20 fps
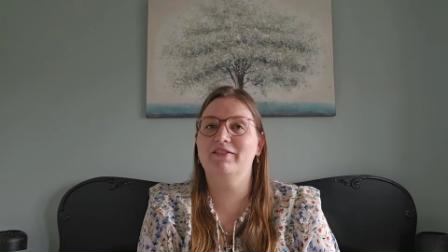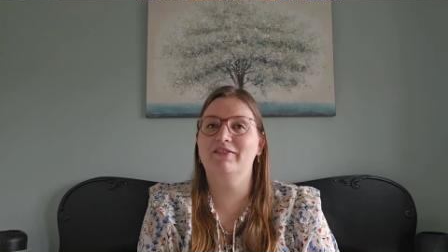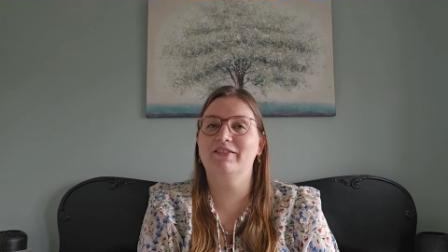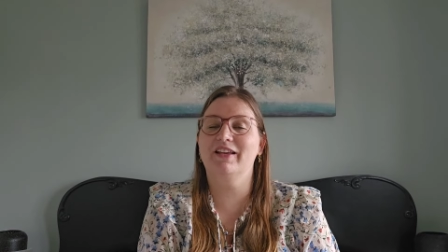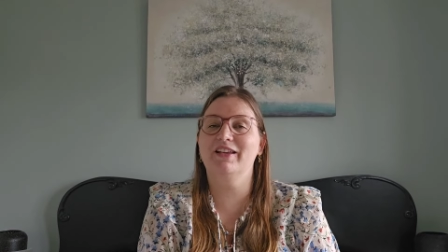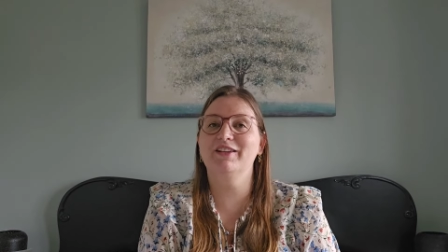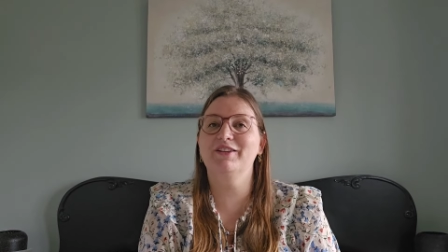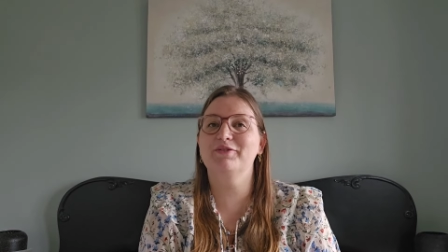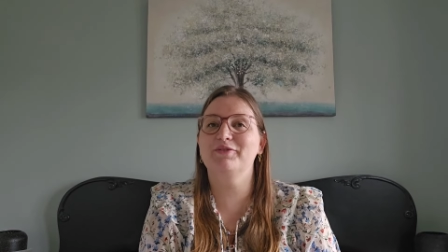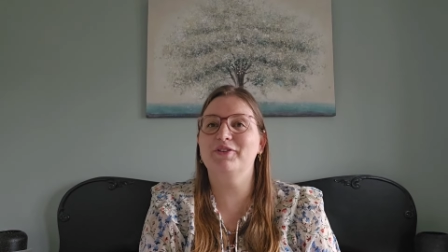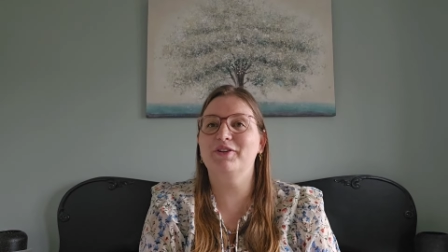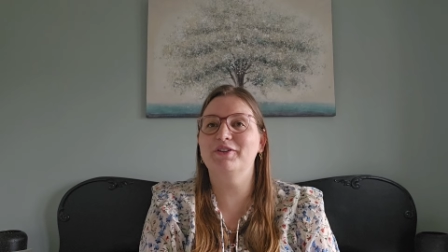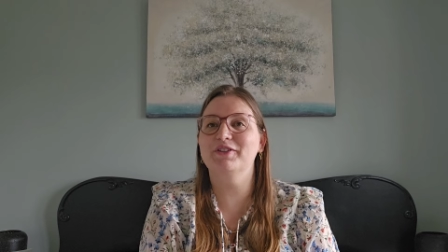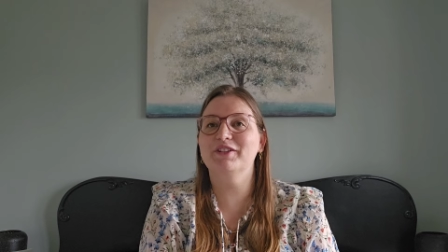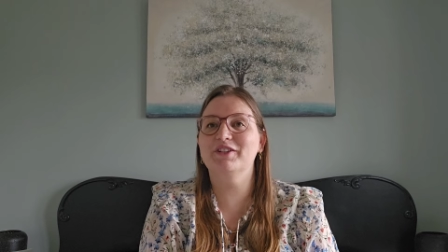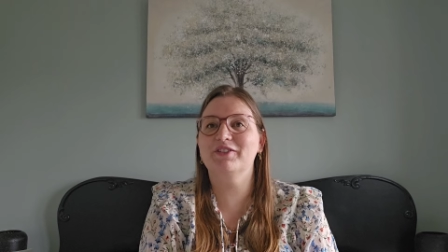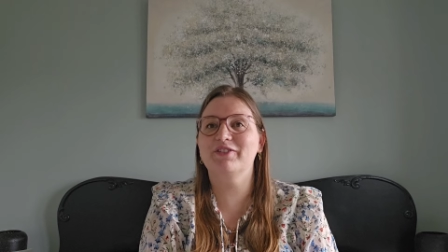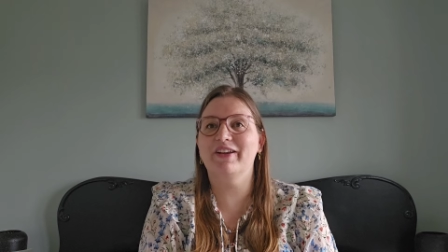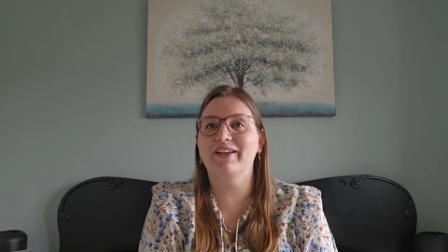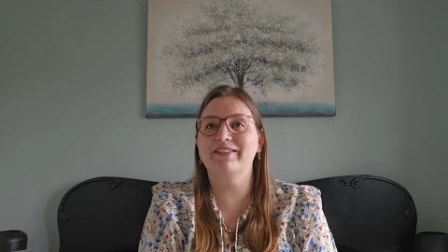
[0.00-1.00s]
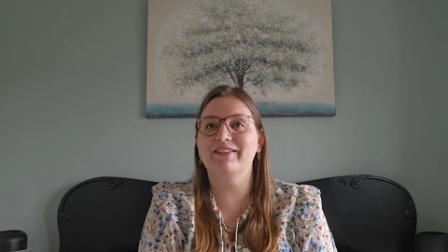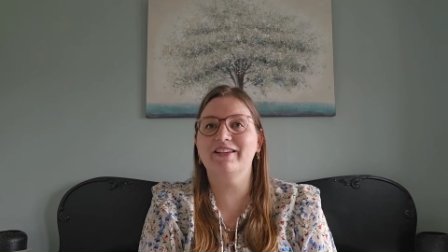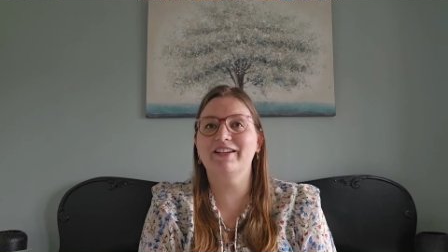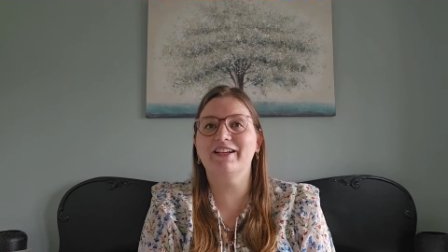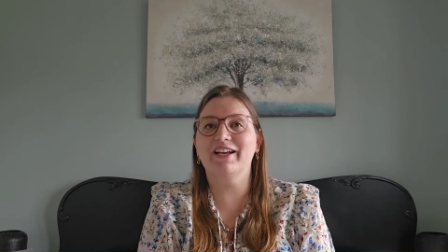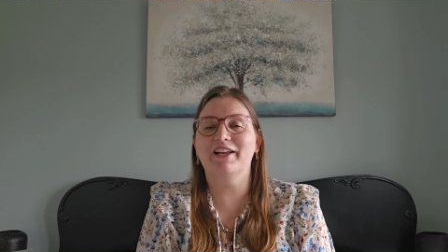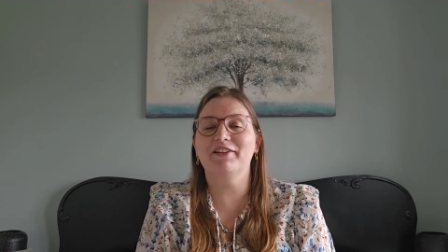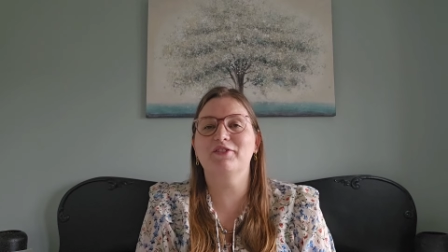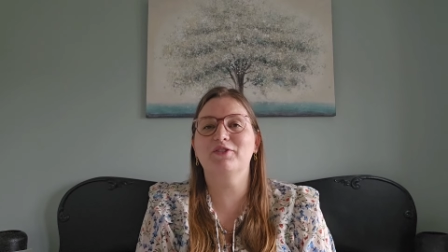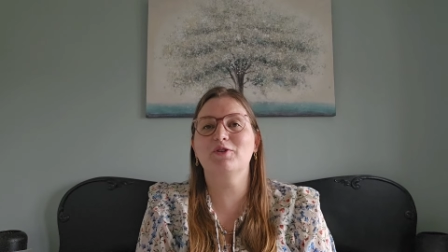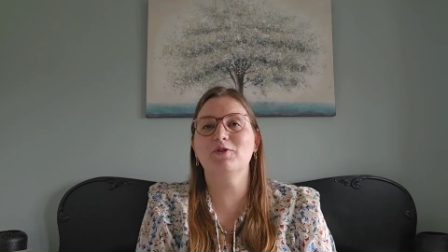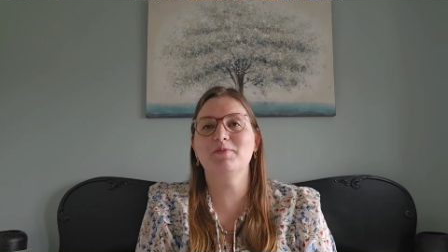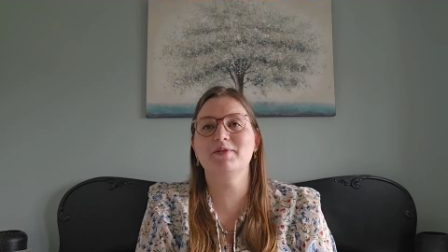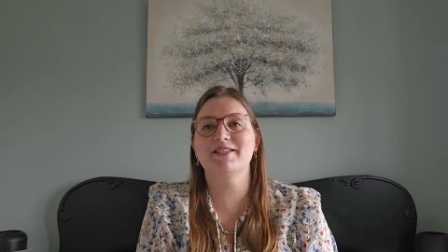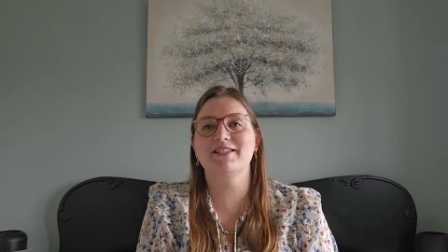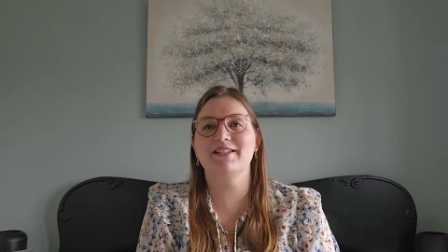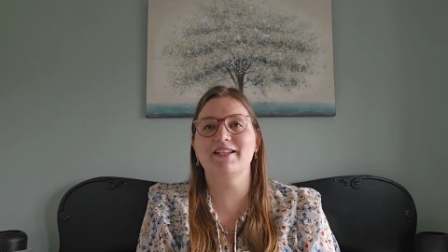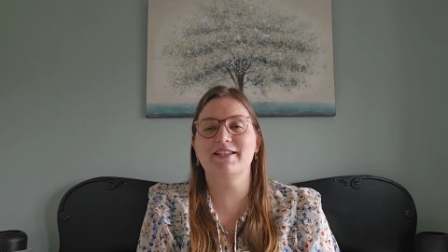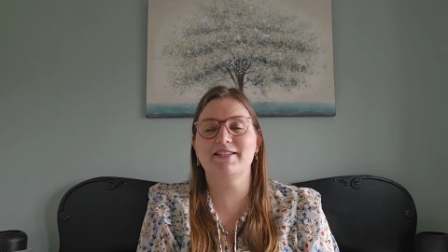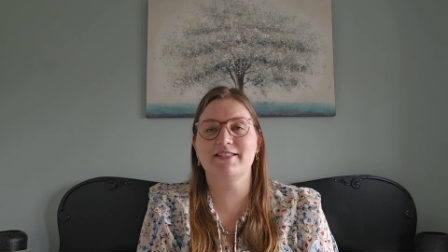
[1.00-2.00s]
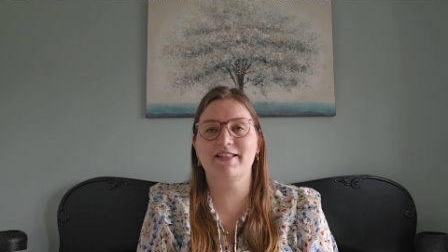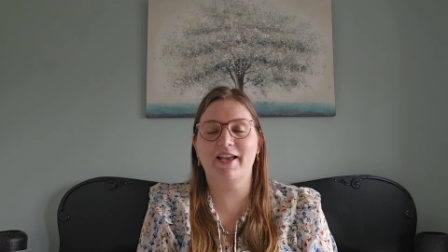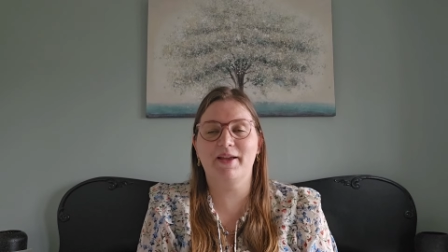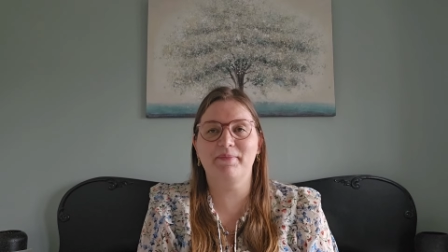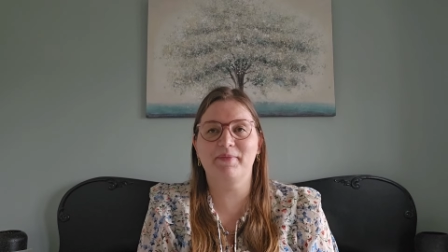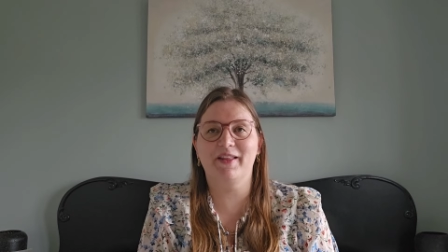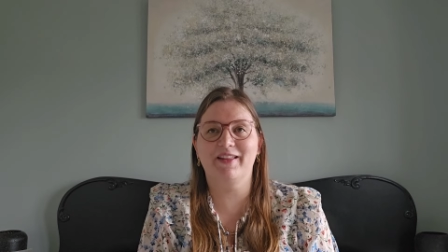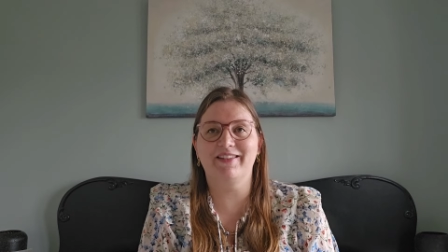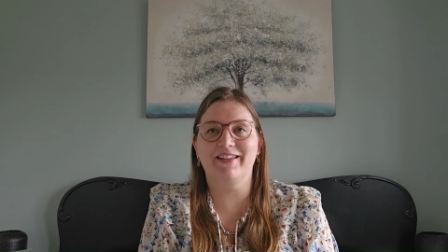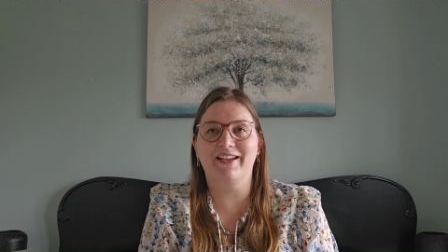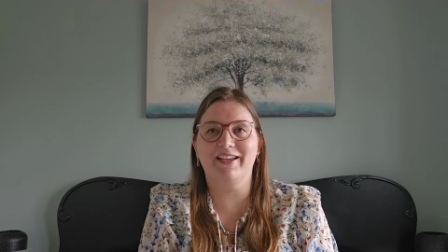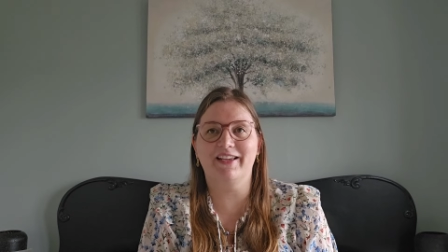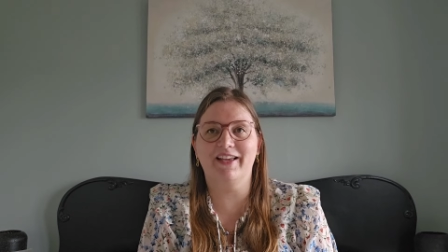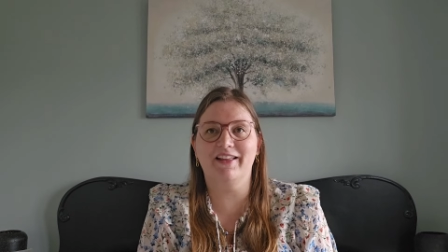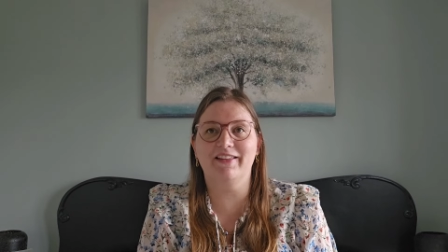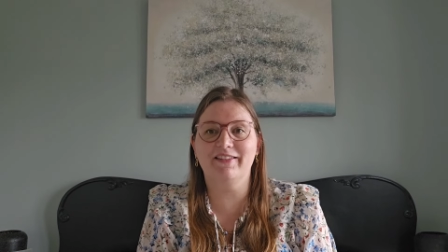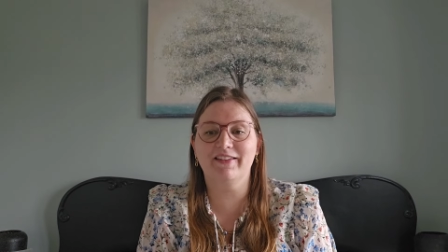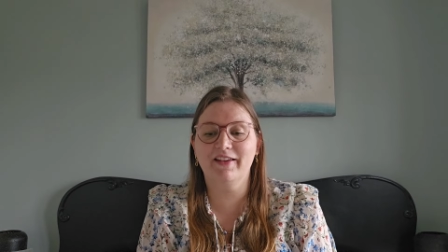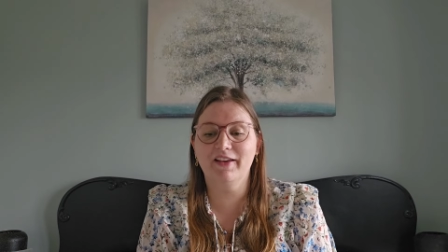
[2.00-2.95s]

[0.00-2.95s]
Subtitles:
thank you for all the great and kind comments last time that I get.